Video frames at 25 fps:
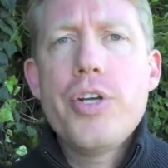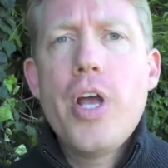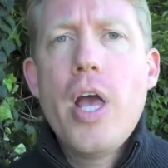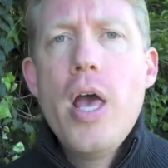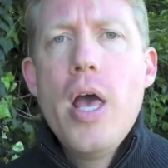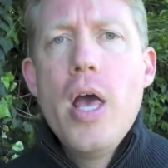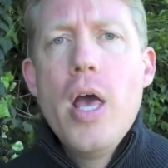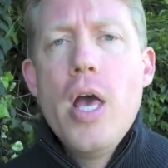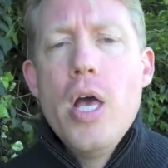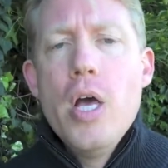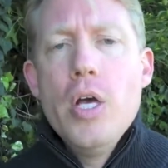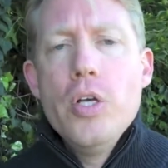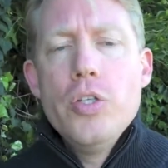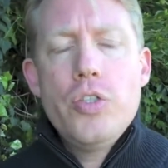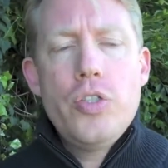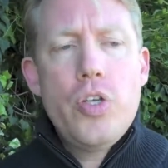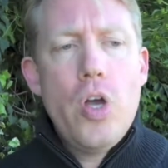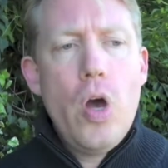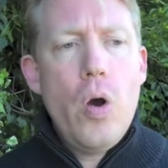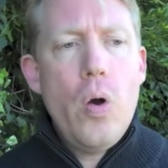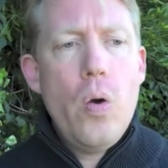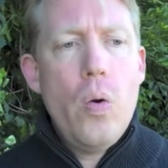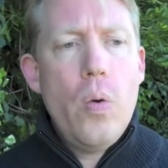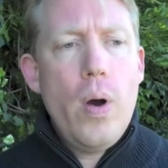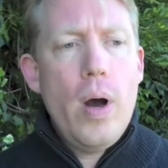
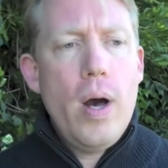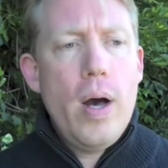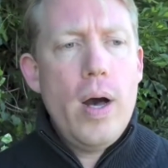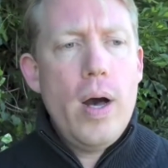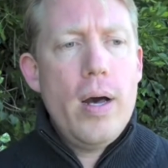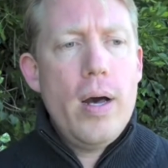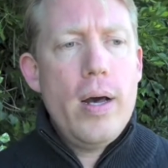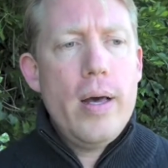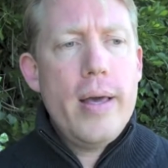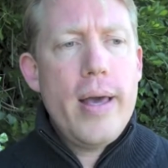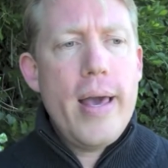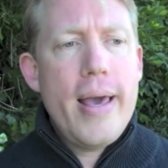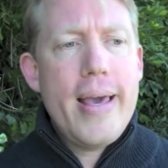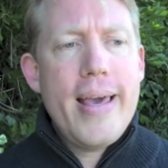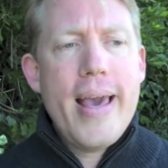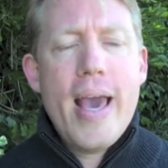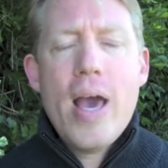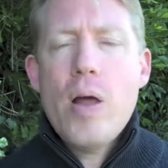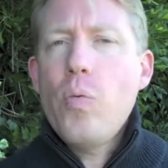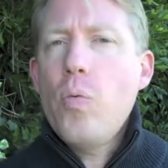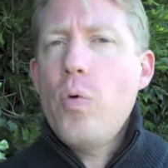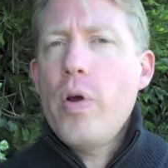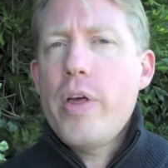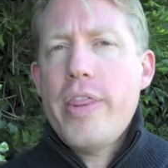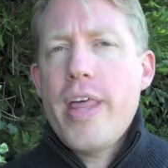So
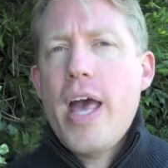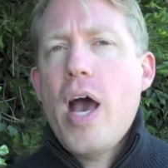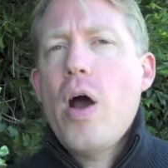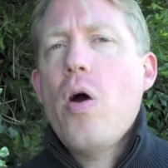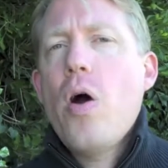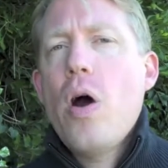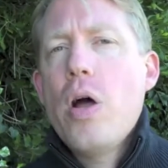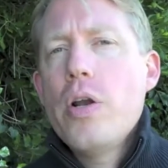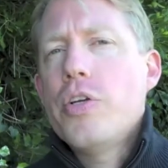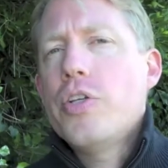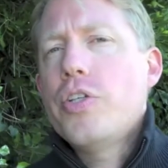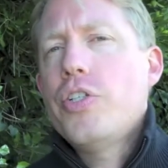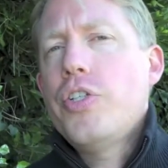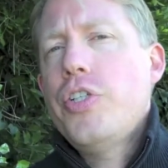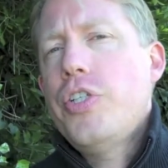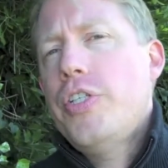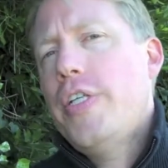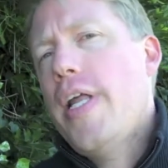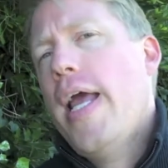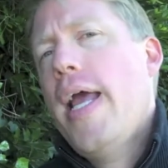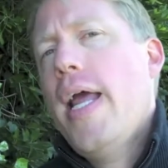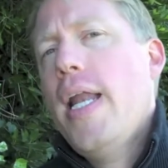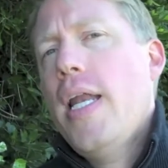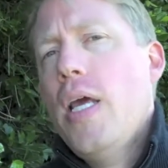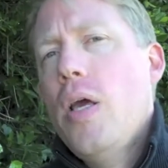again, without
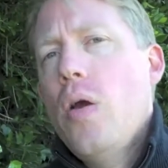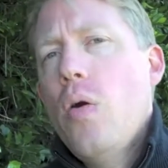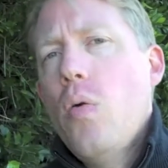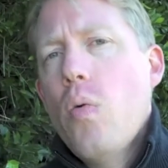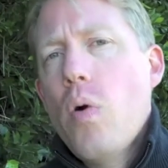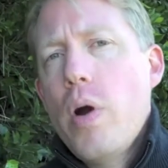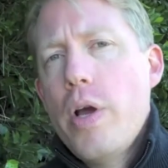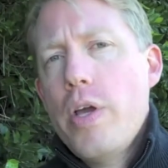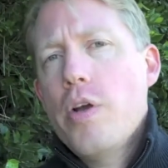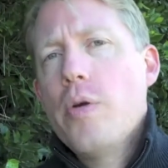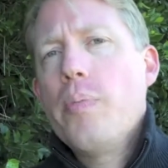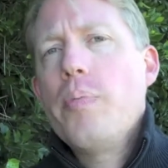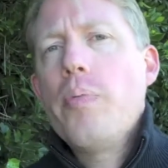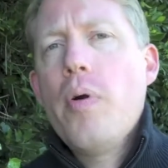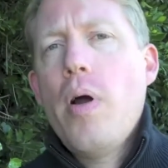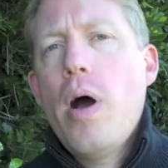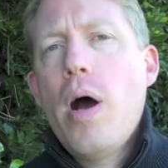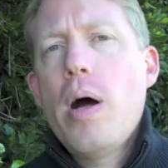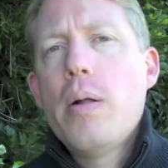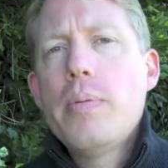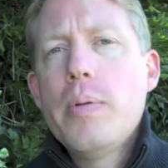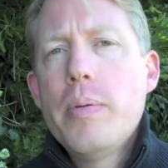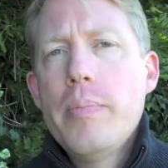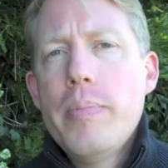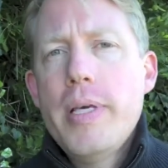understanding what your
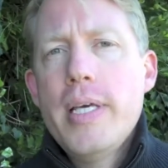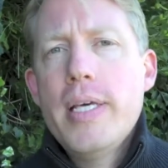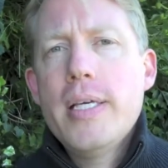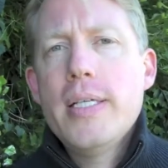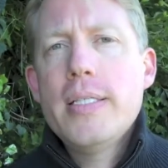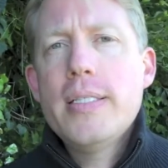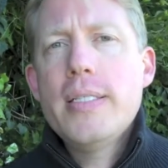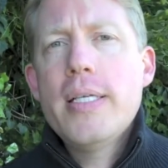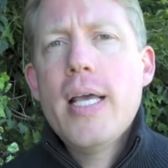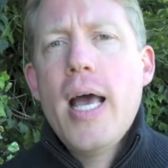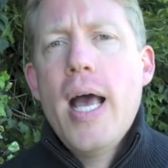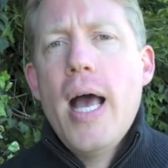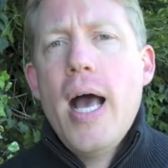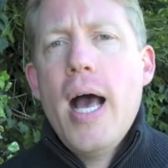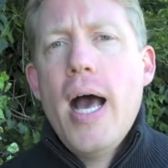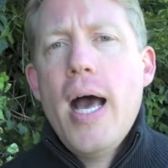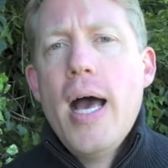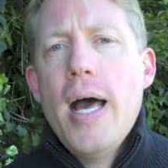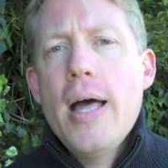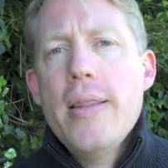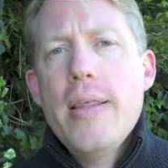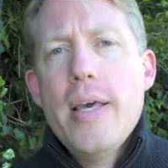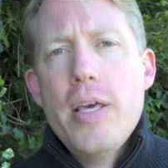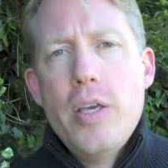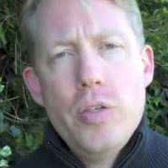problem is
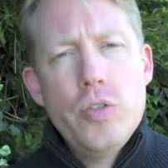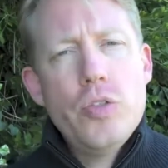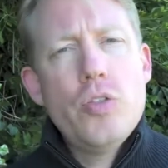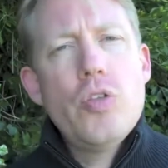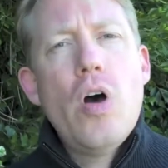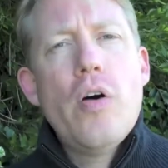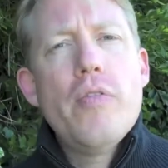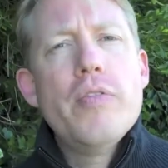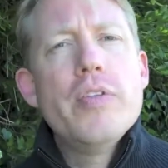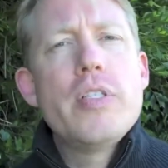that you solve,